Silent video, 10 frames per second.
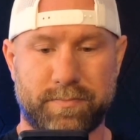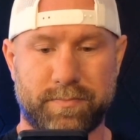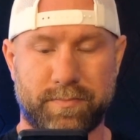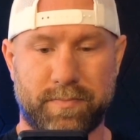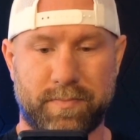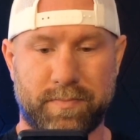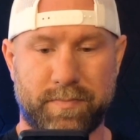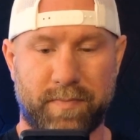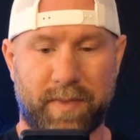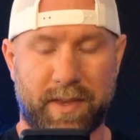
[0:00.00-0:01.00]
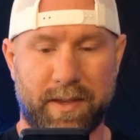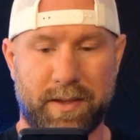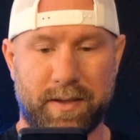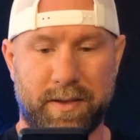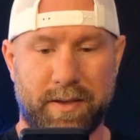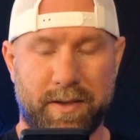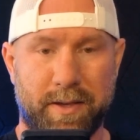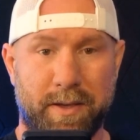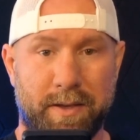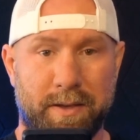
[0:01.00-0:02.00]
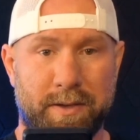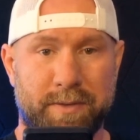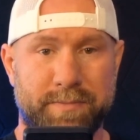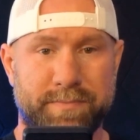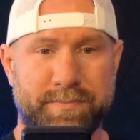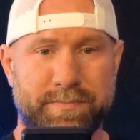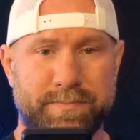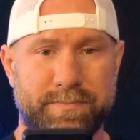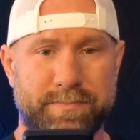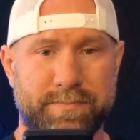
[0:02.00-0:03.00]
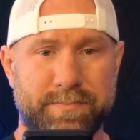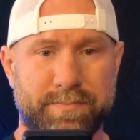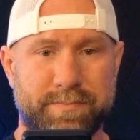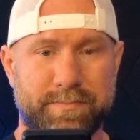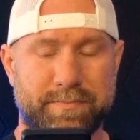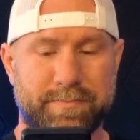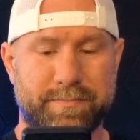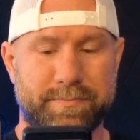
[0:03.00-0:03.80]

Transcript: [no speech]